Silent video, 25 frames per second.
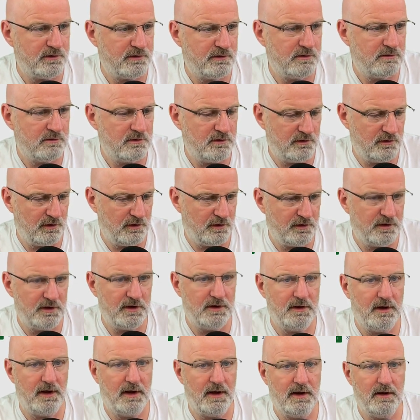There's nothing in
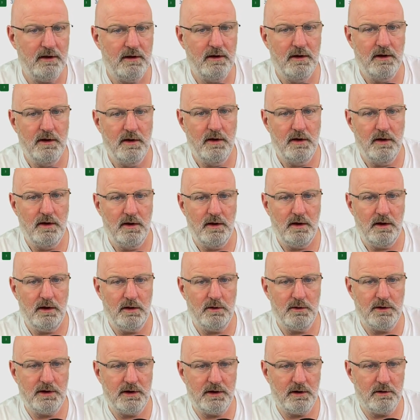there. Okie
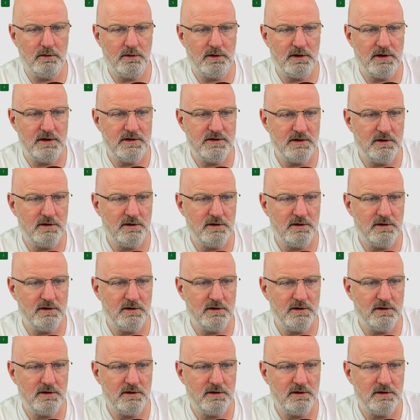dokie. So